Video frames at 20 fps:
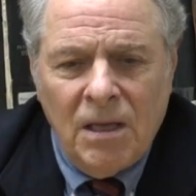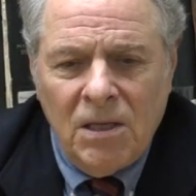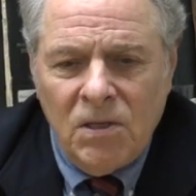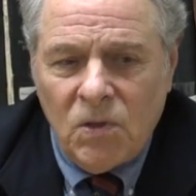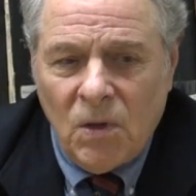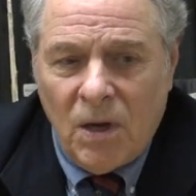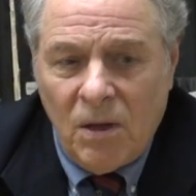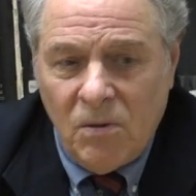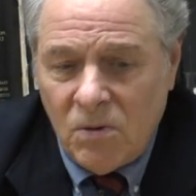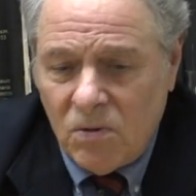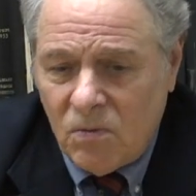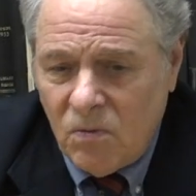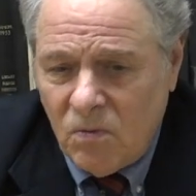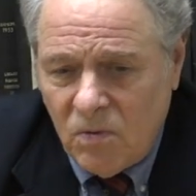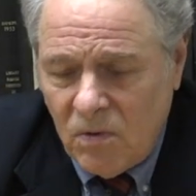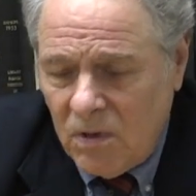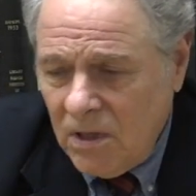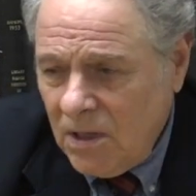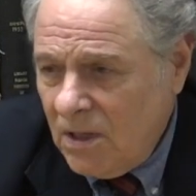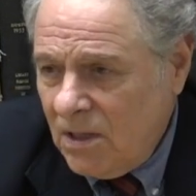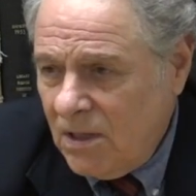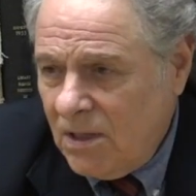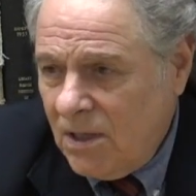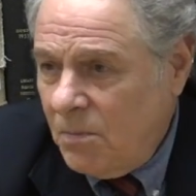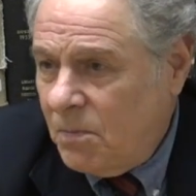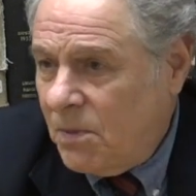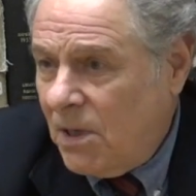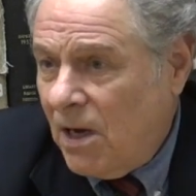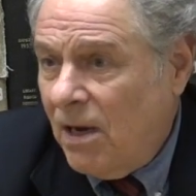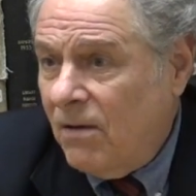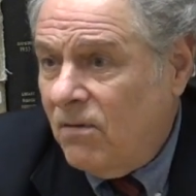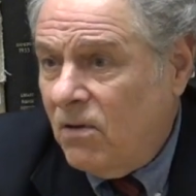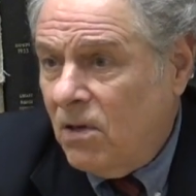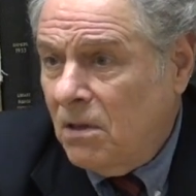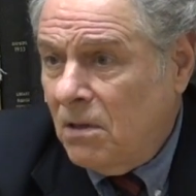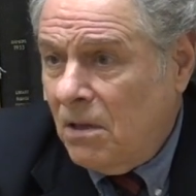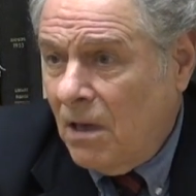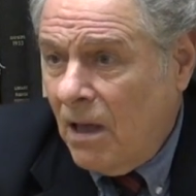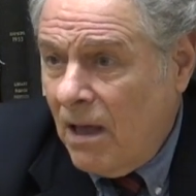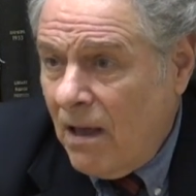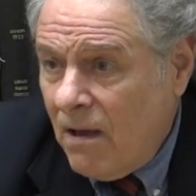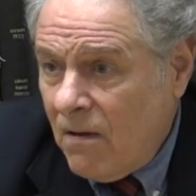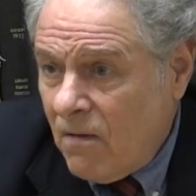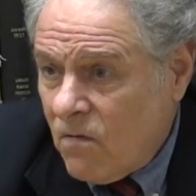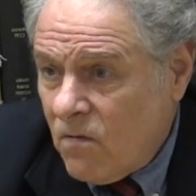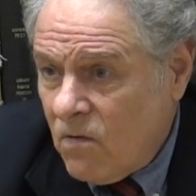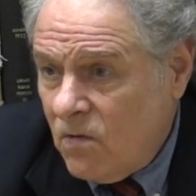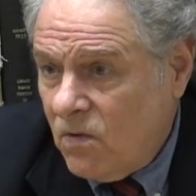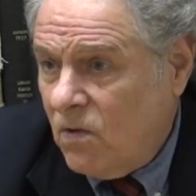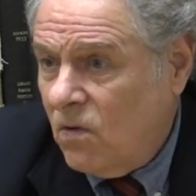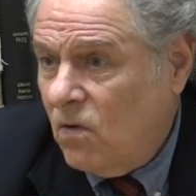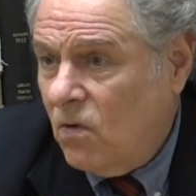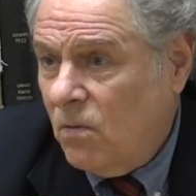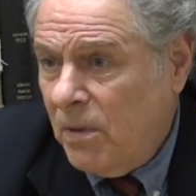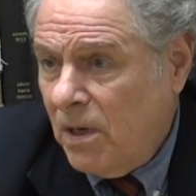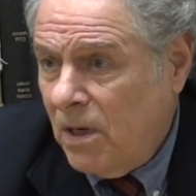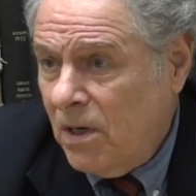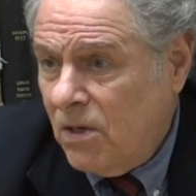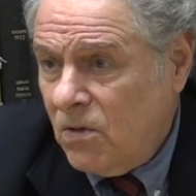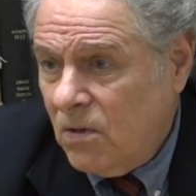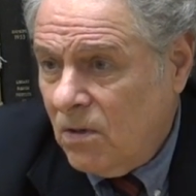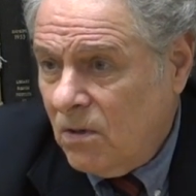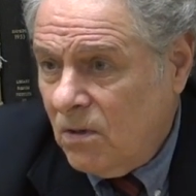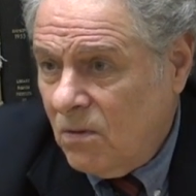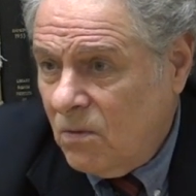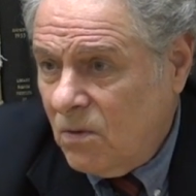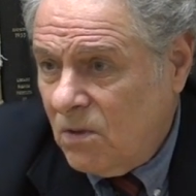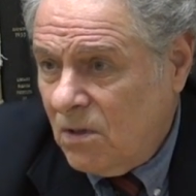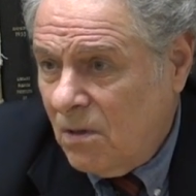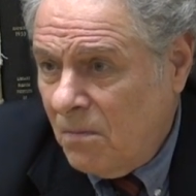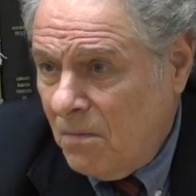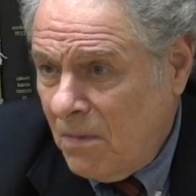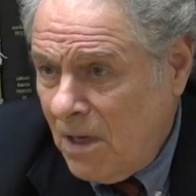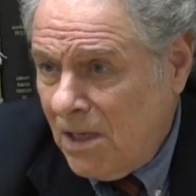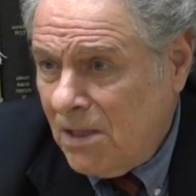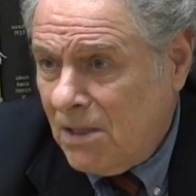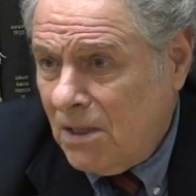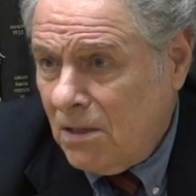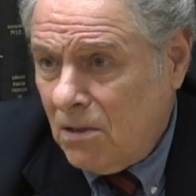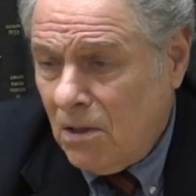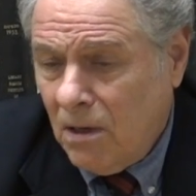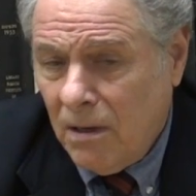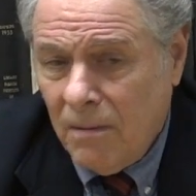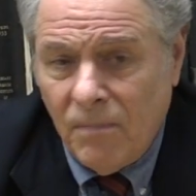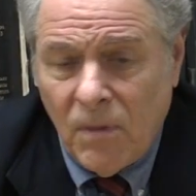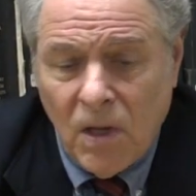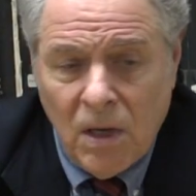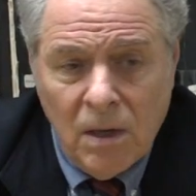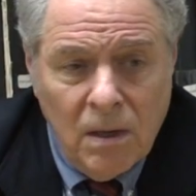So I was really deep diving into every single major. It was an amazing time.